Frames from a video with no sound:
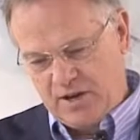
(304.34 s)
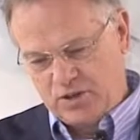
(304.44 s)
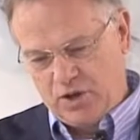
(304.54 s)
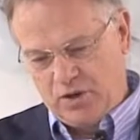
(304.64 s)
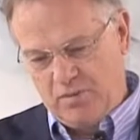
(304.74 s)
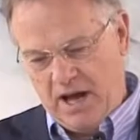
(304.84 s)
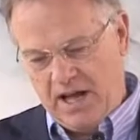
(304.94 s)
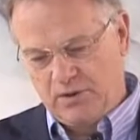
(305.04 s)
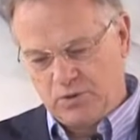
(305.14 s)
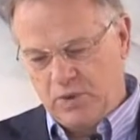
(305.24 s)
years gone
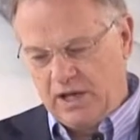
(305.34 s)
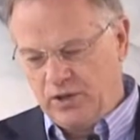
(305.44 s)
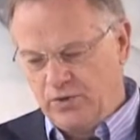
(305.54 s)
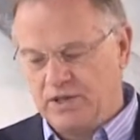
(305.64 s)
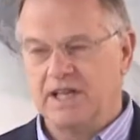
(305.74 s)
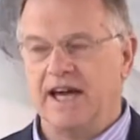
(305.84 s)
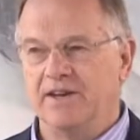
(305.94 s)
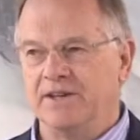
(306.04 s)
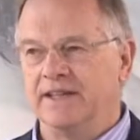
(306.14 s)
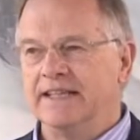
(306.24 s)
by, and was well known in
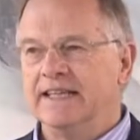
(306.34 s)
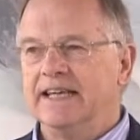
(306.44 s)
Canada.